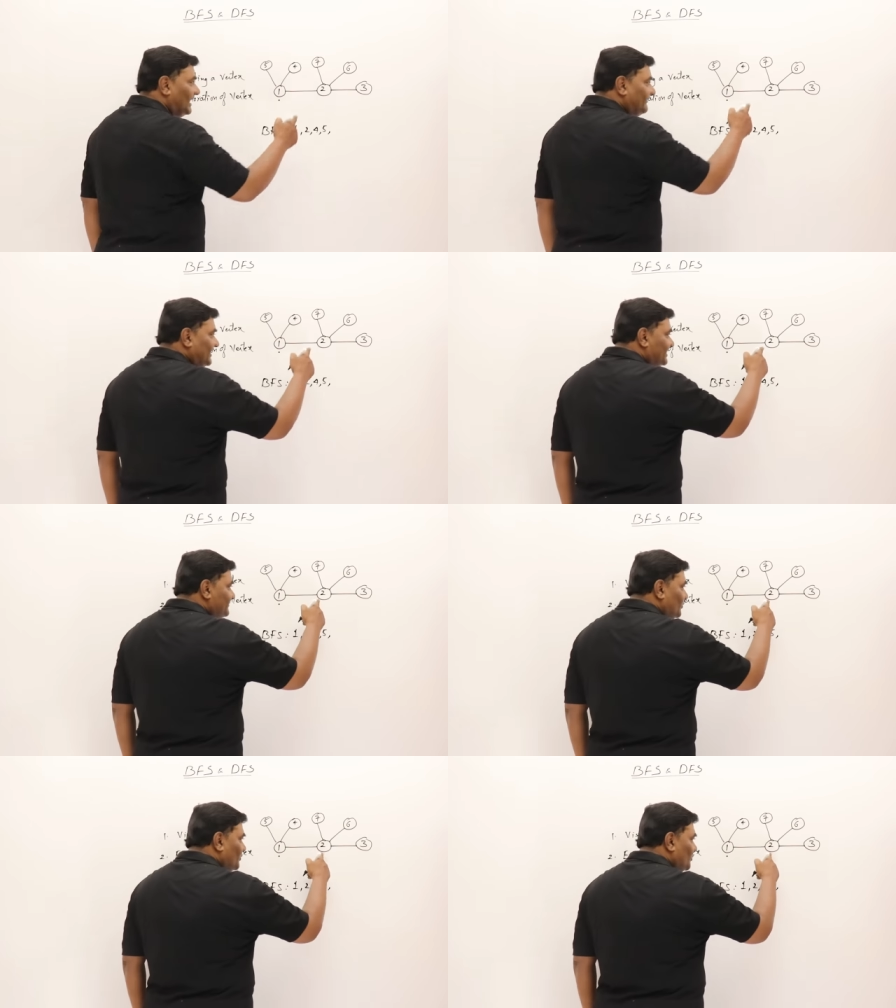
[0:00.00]
I will
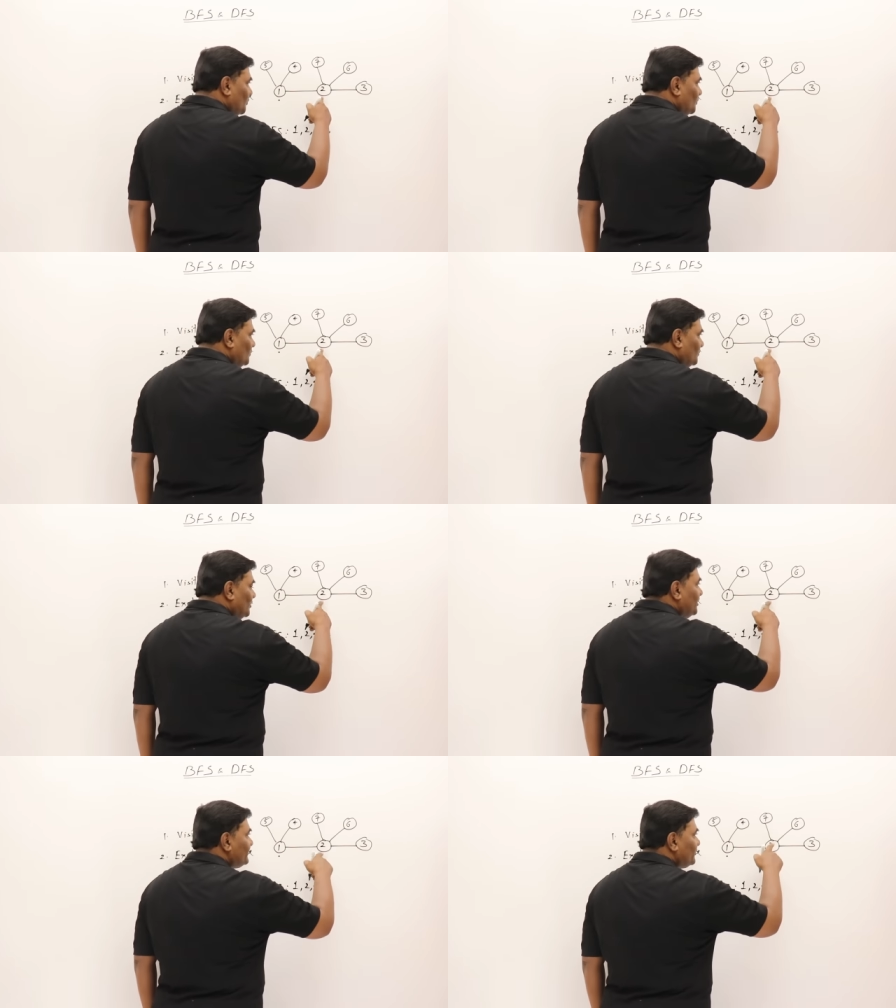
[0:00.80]
explore 2.
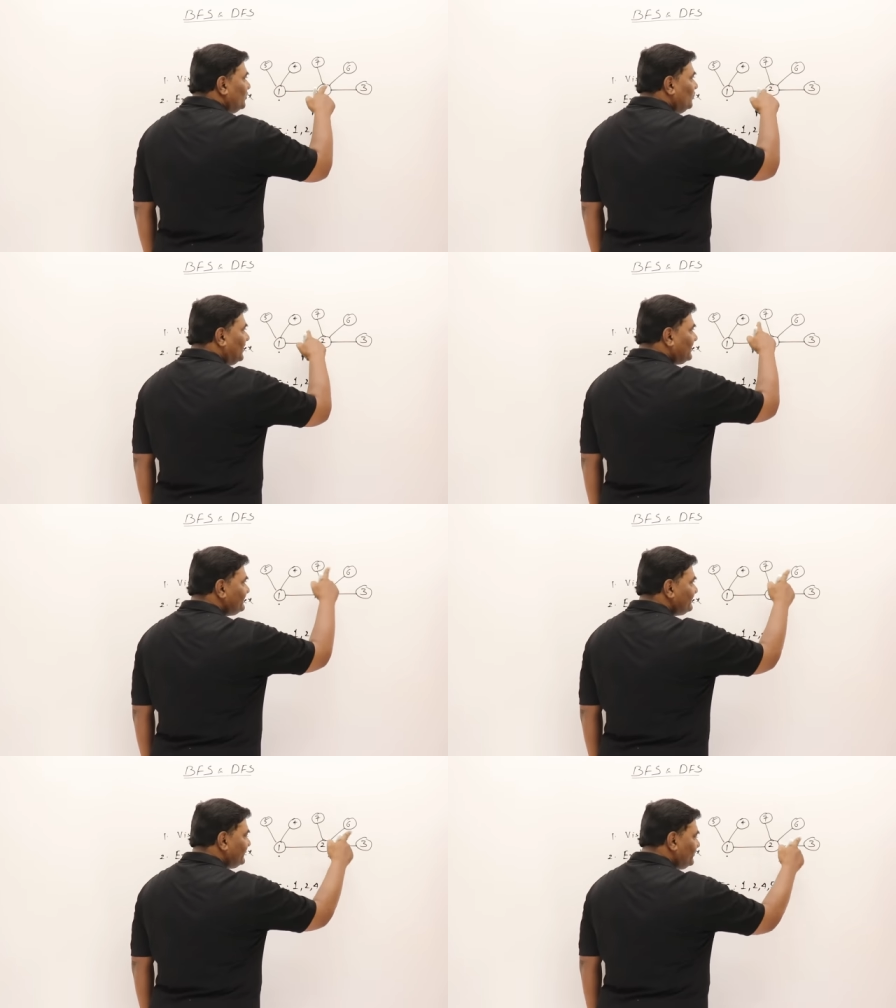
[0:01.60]
So who are
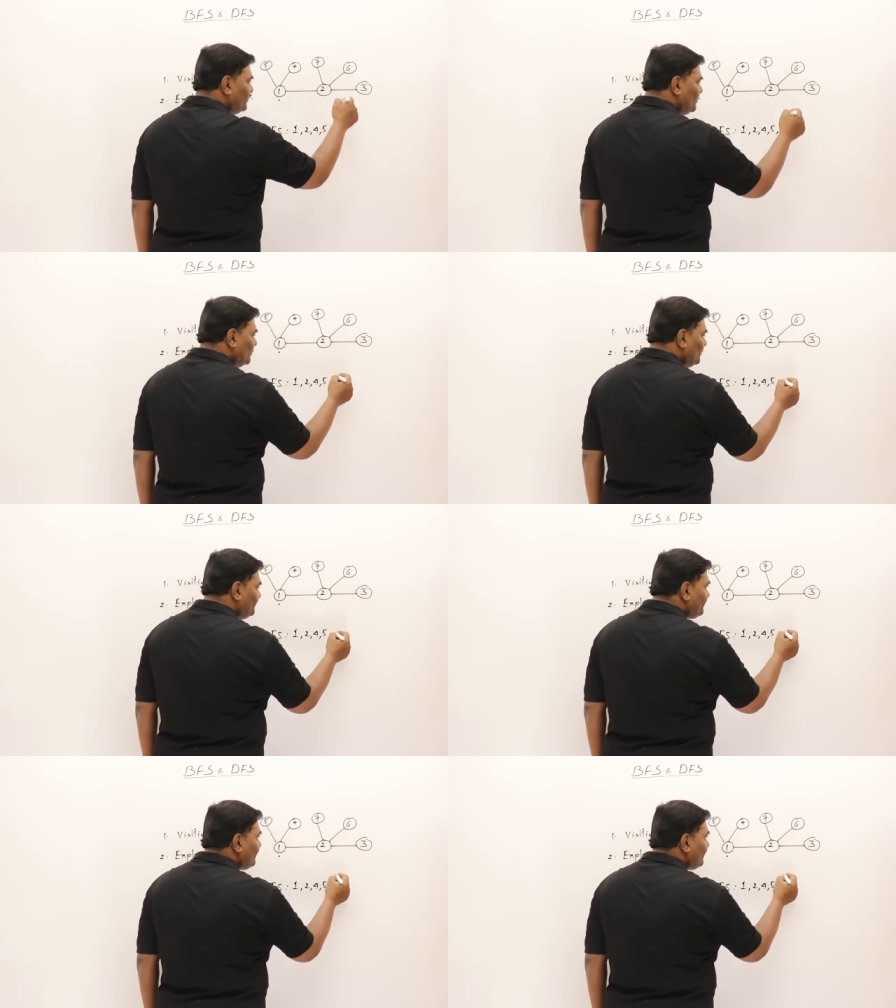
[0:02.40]
adjacent to 2?